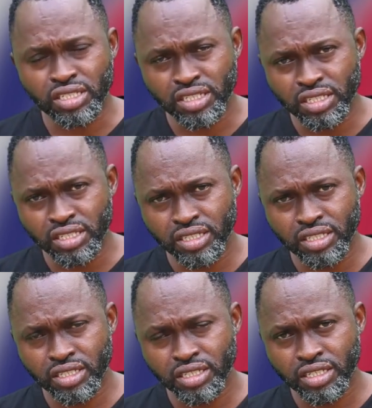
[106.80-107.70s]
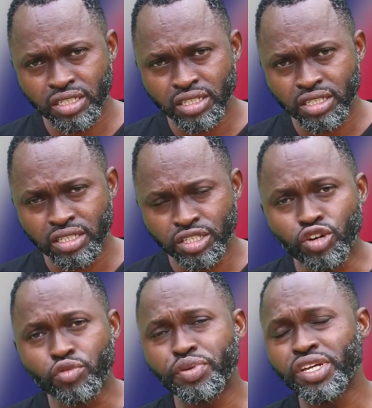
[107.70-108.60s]
us
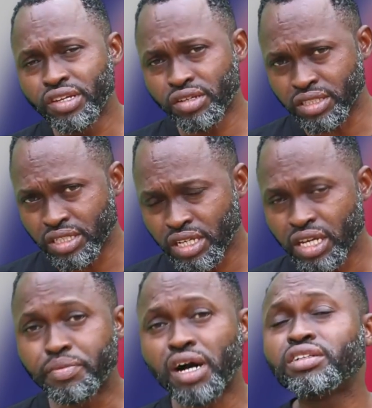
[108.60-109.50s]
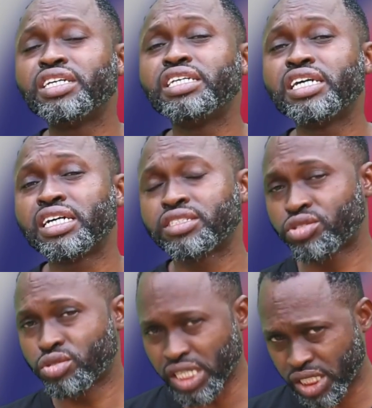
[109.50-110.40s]
your opinion about the year
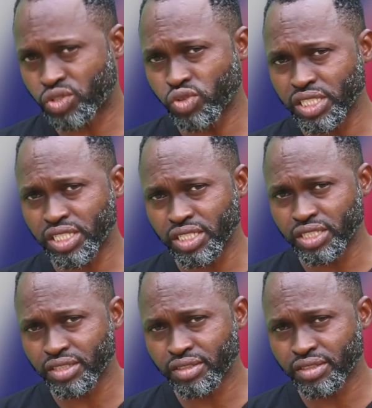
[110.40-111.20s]
2020.